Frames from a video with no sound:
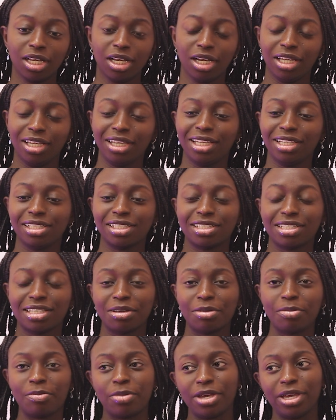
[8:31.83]
is a
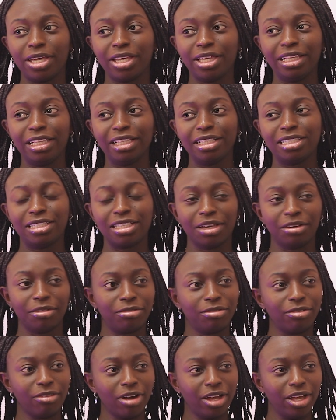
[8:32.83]
bit
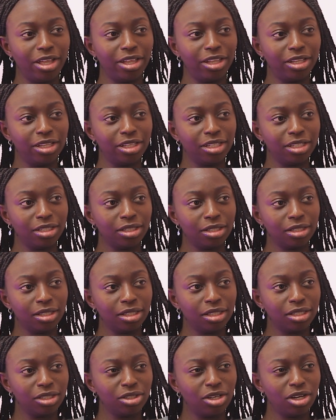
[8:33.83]
different.
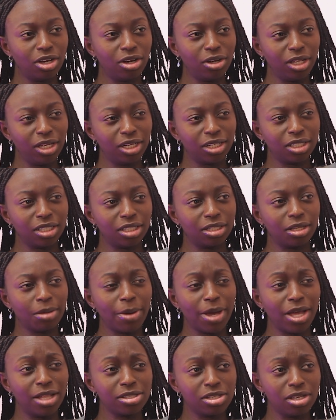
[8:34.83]
You know, like,
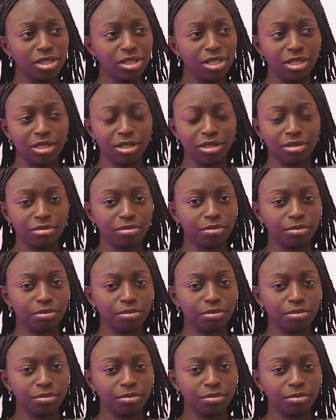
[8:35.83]
depends on the,